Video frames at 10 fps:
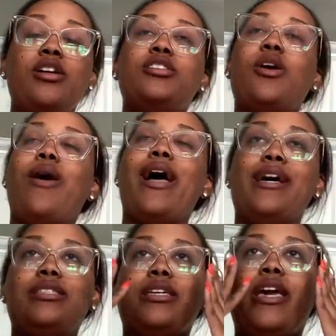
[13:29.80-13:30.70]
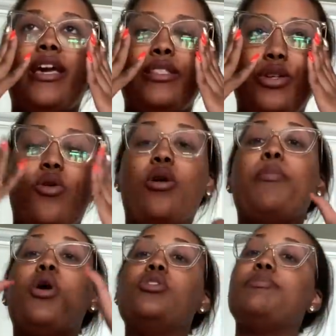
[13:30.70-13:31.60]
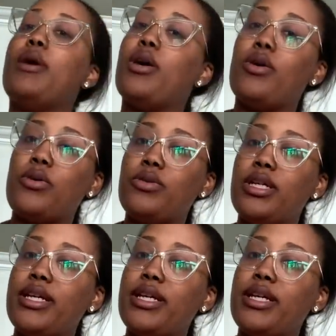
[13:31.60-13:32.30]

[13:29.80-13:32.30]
So I had to cancel or postpone.